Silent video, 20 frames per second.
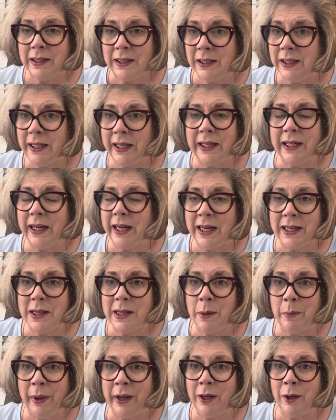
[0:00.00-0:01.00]
hit
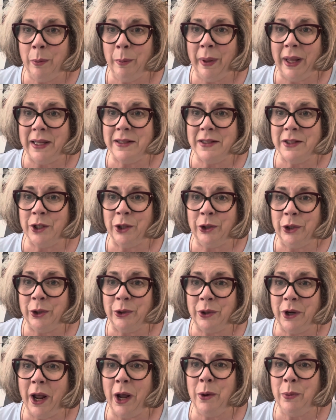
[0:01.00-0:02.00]
the bell button so you'll
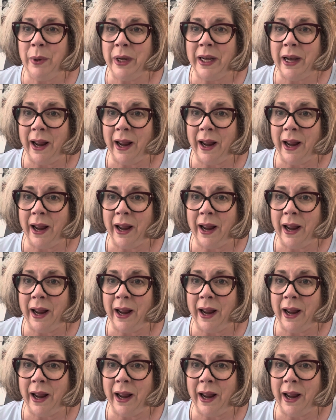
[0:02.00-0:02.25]
know when